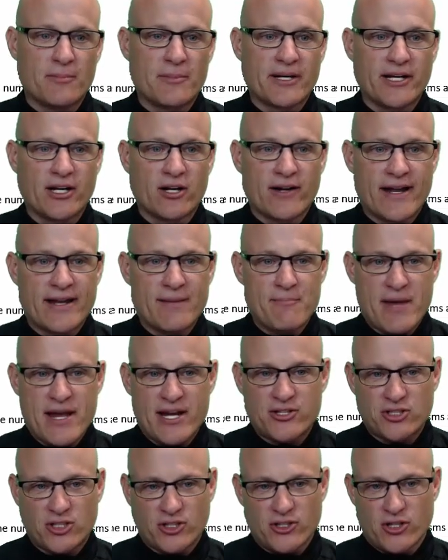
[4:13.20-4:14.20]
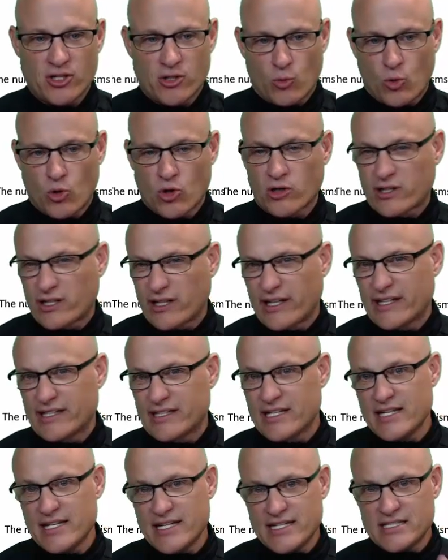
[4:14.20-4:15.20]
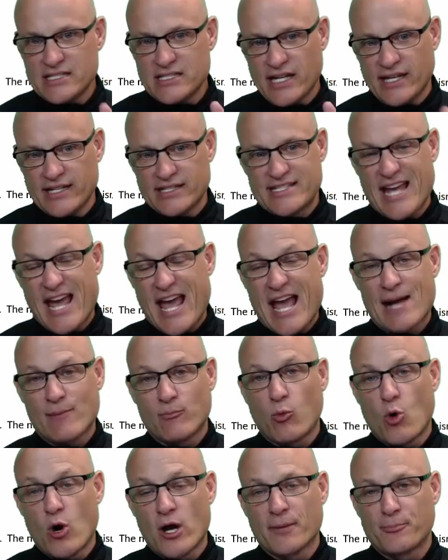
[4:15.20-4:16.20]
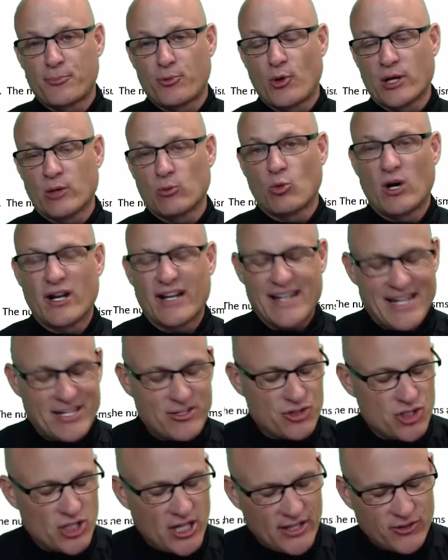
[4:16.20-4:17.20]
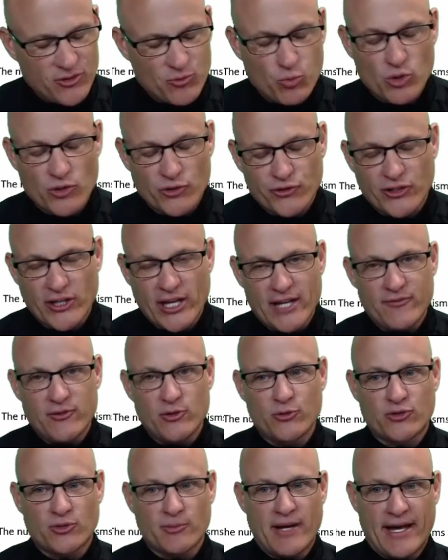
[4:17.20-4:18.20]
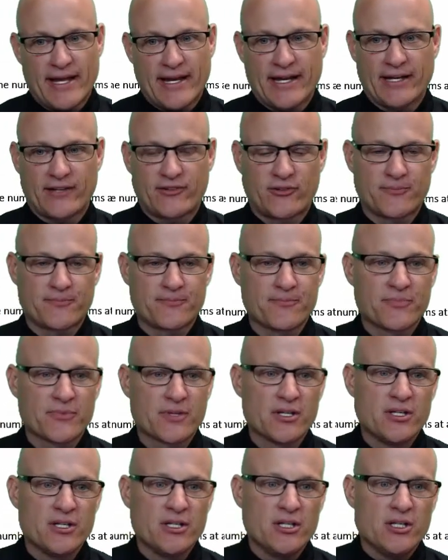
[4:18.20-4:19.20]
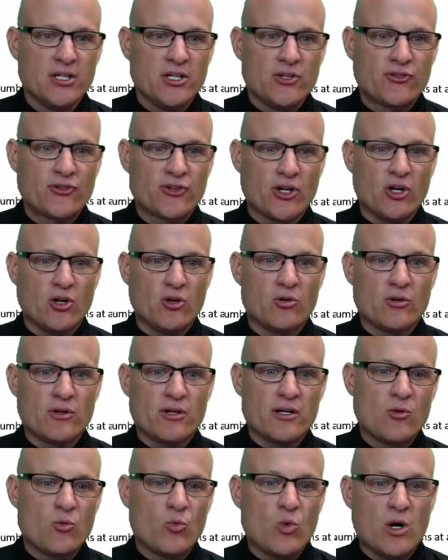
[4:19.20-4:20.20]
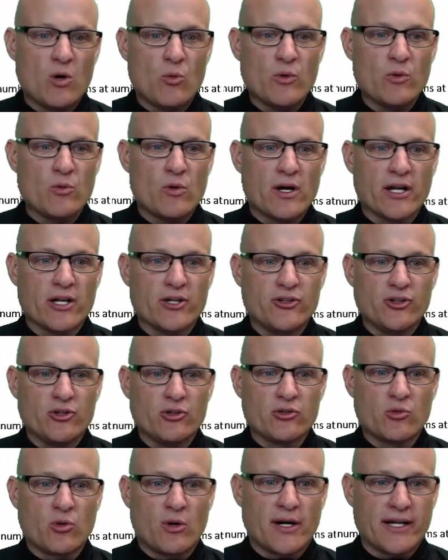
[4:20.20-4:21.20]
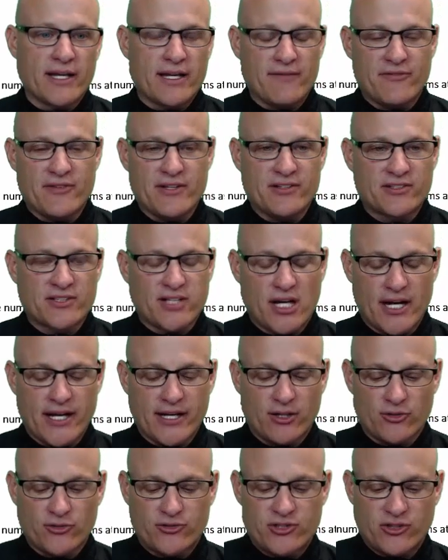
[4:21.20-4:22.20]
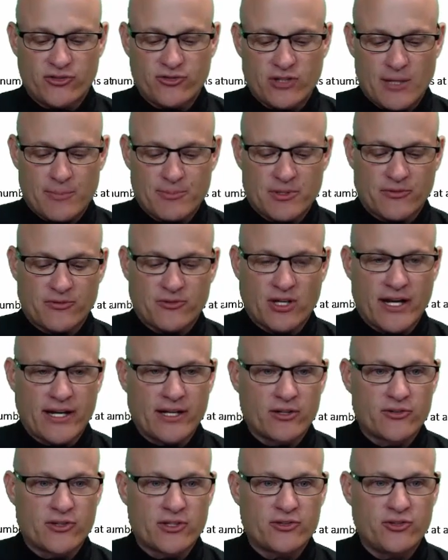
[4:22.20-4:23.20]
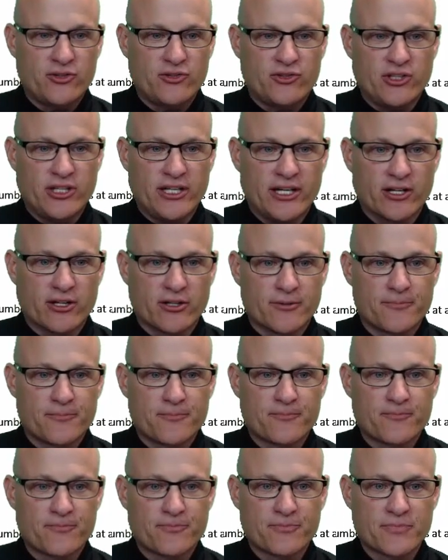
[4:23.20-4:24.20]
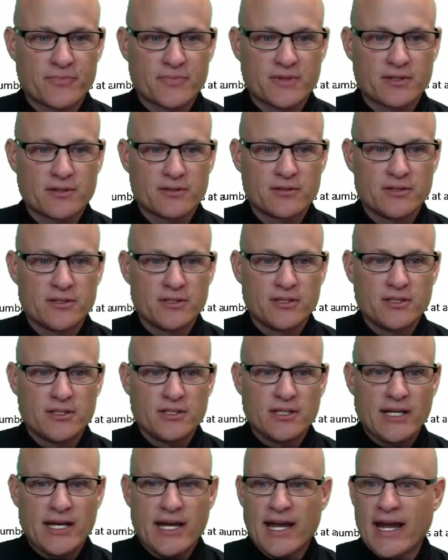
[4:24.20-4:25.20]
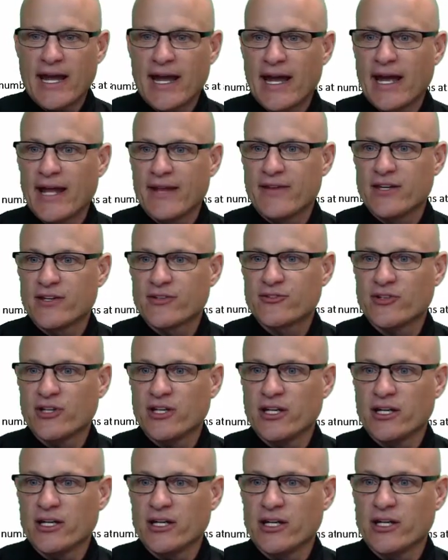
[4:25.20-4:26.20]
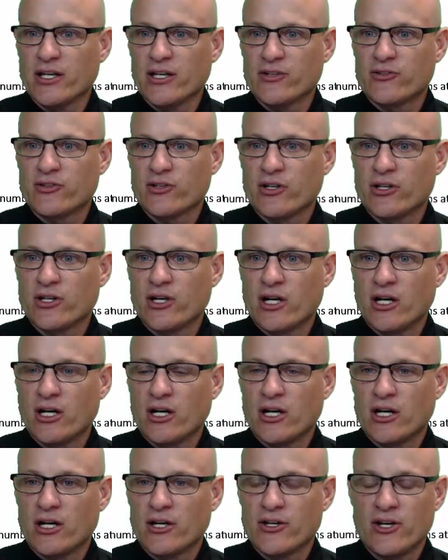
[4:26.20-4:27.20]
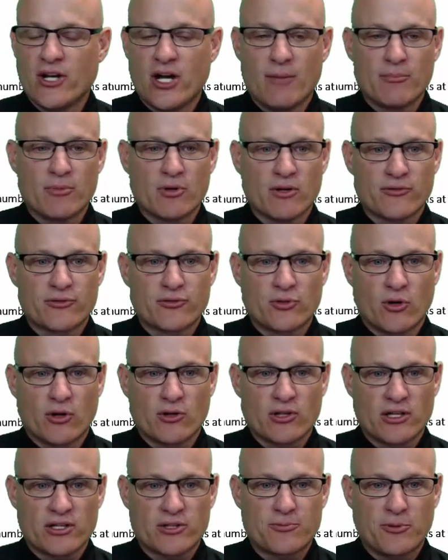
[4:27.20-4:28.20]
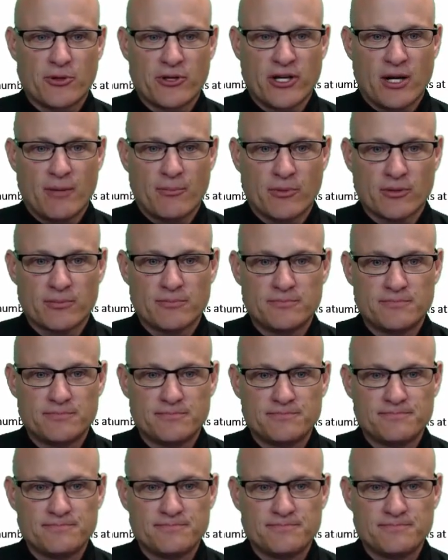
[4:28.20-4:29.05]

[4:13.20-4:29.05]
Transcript: Come in here and make sure you're working in, in tab one point one. It just will save you some headaches. So what we want to do is we want to give these titles, descriptive titles. This is year, and this is uh, number of stores. I'll just put number.